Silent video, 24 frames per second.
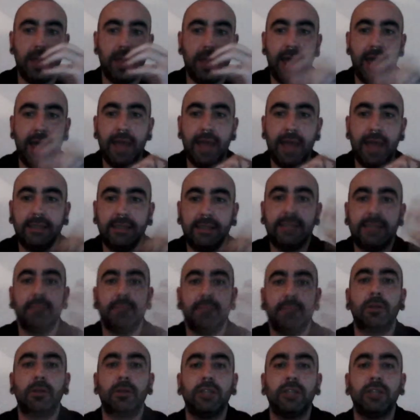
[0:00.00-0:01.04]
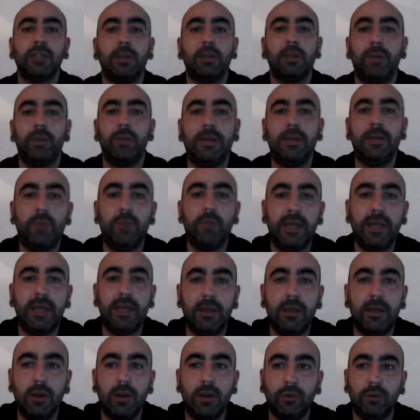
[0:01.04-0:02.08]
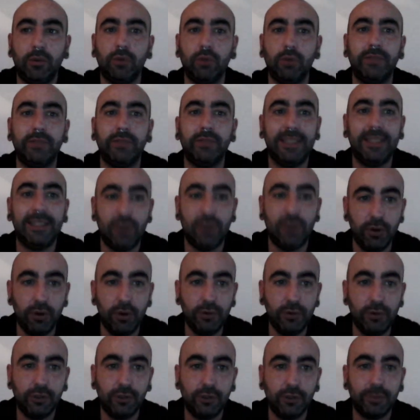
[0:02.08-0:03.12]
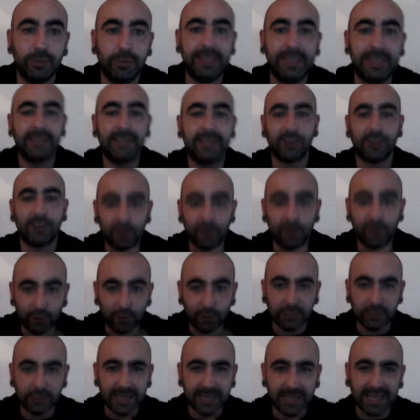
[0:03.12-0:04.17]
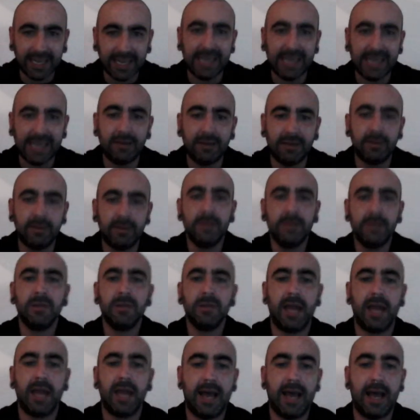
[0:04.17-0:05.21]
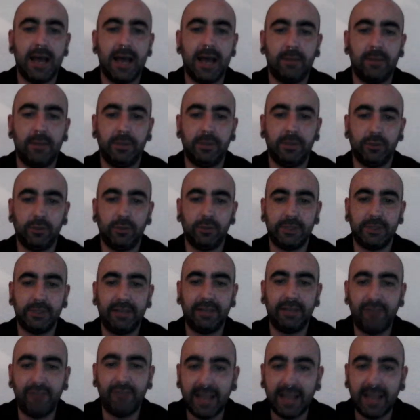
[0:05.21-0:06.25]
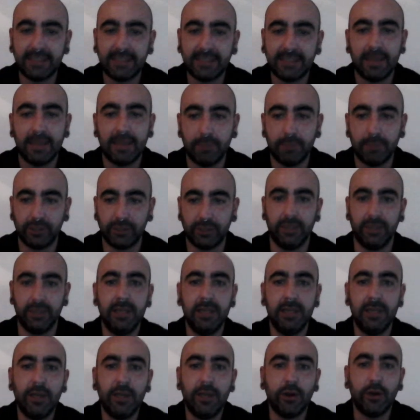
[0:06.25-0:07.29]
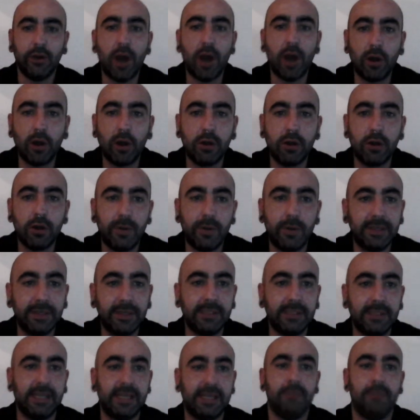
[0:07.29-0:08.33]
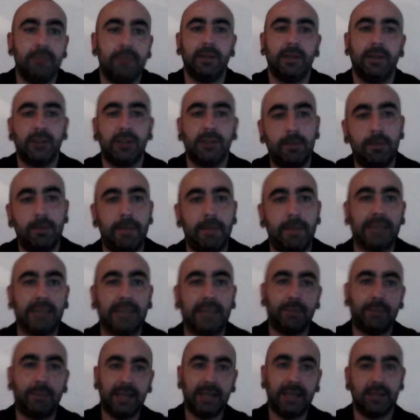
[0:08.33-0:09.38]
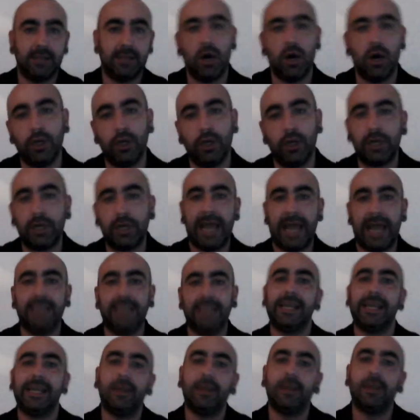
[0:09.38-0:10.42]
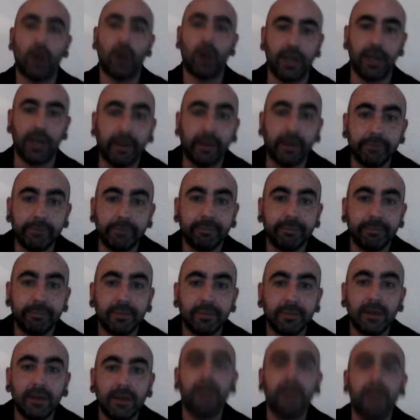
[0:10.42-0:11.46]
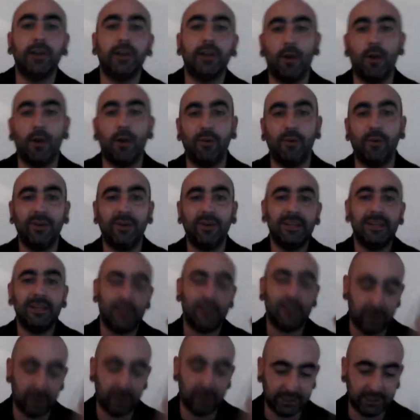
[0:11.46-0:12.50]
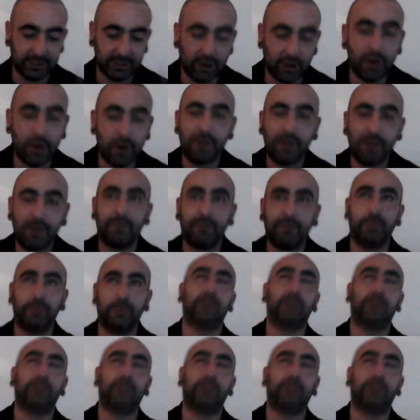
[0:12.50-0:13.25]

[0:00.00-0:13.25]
it's a muscle that we don't really use. So we need to start using it again. So it's like flexing that muscle. You're not going to go into the gym and start bench pressing 100 kg, are you? No. You're going to start off with